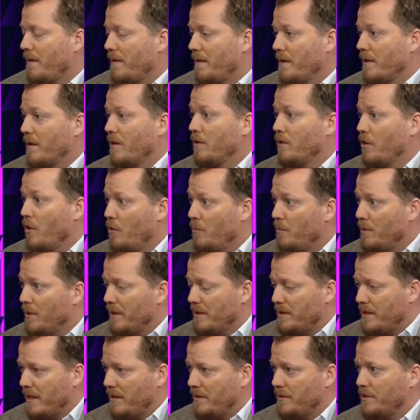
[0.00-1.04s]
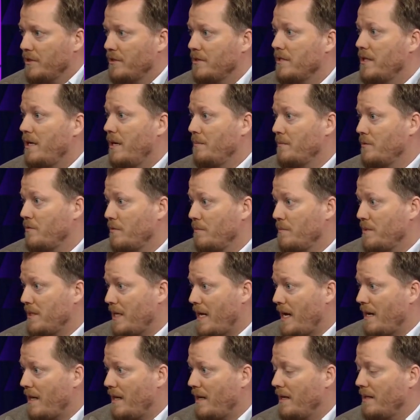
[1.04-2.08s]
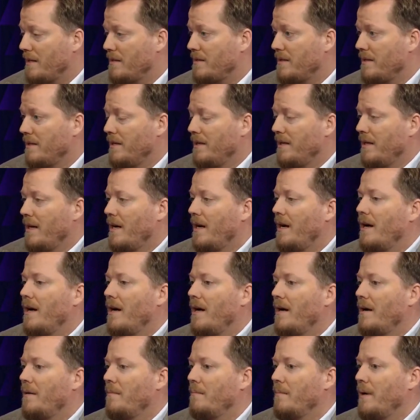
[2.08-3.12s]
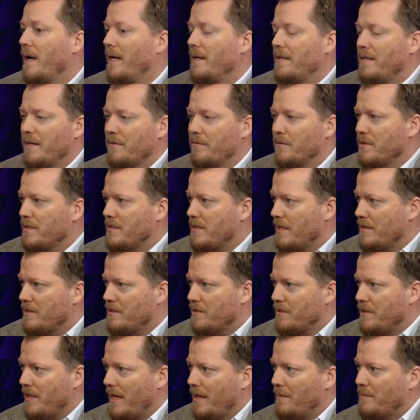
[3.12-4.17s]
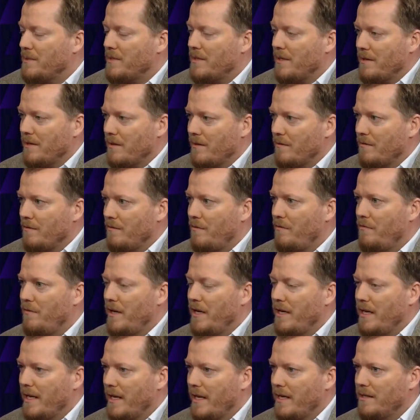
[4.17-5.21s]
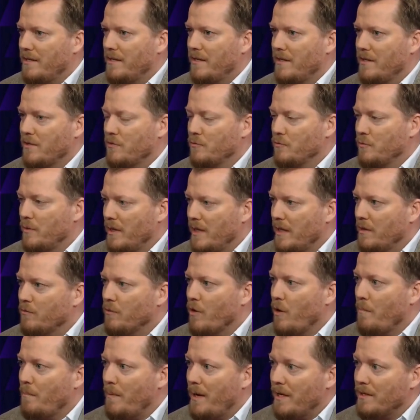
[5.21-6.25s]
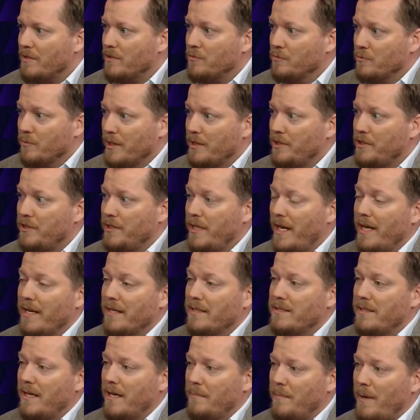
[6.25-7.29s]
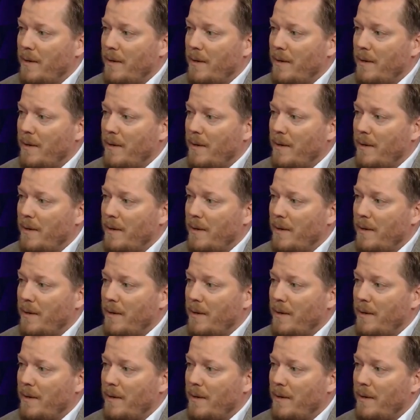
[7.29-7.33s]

the global intelligence comes from satellites and different sensor types that are feeding into this really robust, rich data set